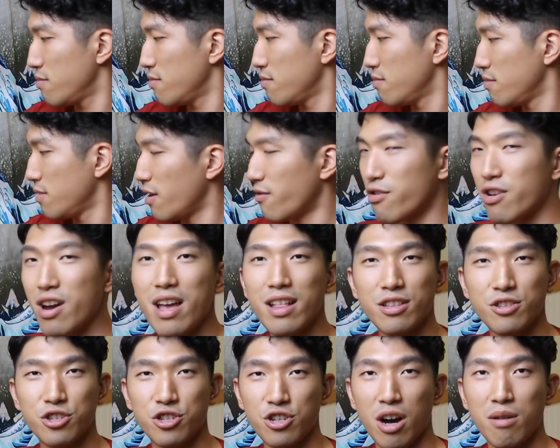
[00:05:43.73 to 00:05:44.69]
if you're
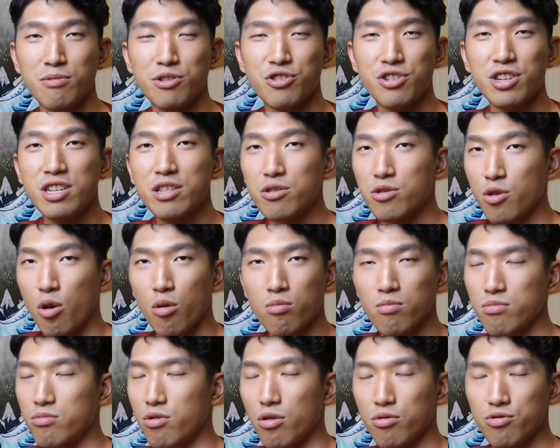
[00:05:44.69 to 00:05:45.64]
at geometry,
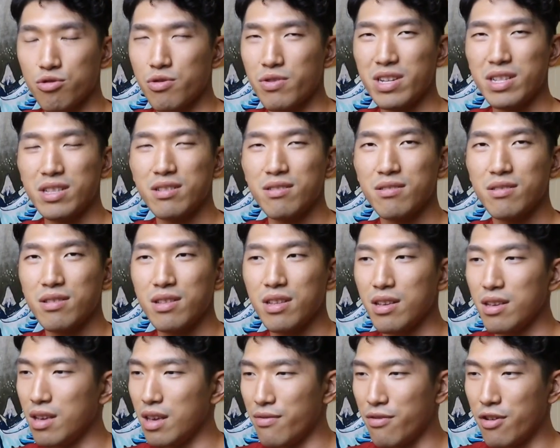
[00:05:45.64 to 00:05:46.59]
don't don't do it.
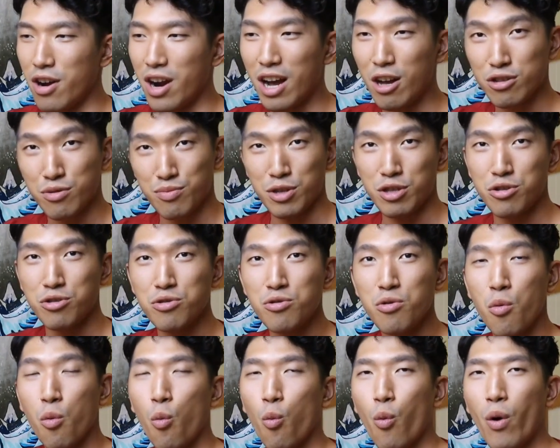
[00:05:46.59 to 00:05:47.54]
If you're algebra 2,
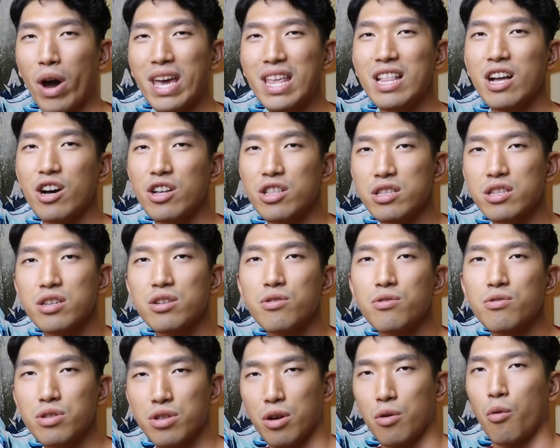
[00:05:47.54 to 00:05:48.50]
wait until
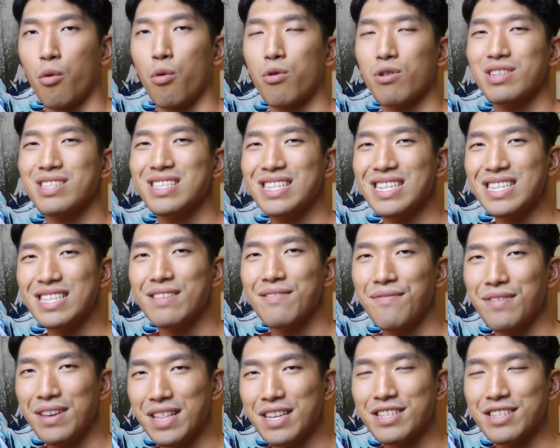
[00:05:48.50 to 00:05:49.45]
the course is
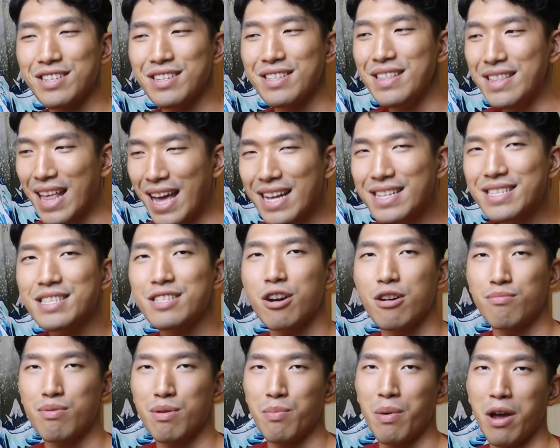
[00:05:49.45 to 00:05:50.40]
finished, then
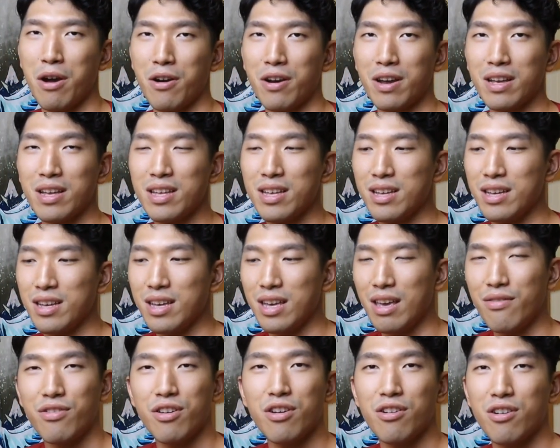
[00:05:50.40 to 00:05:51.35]
start preparing.
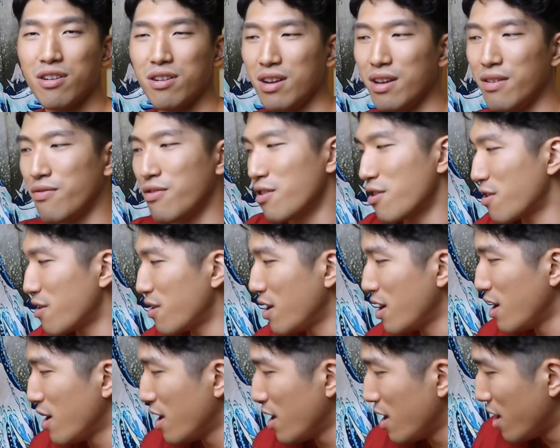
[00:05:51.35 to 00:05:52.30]
If you're if you're
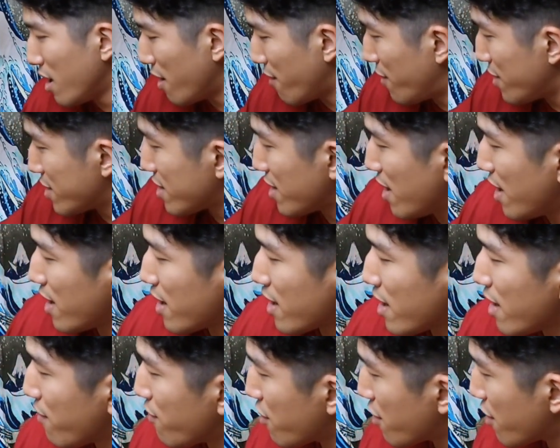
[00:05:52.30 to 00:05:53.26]
if it's like
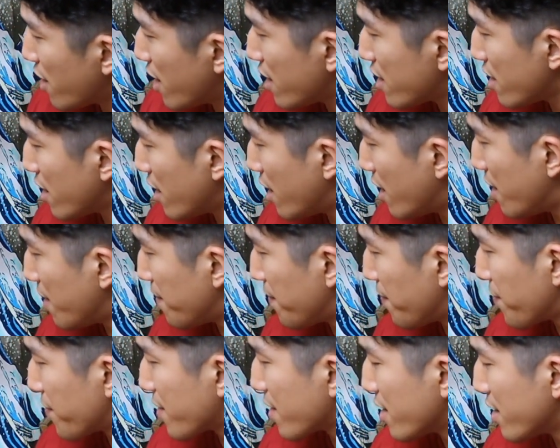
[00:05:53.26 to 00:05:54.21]
if you're at um
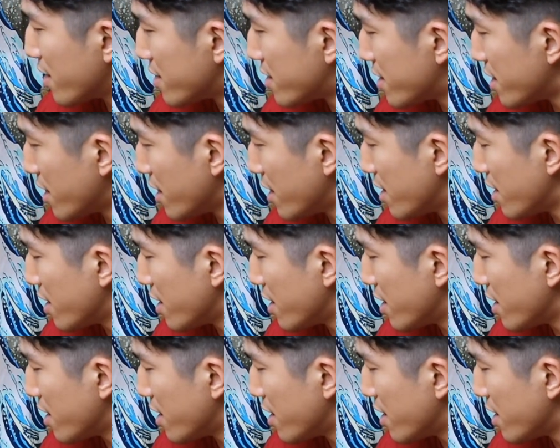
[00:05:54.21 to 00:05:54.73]
let's see.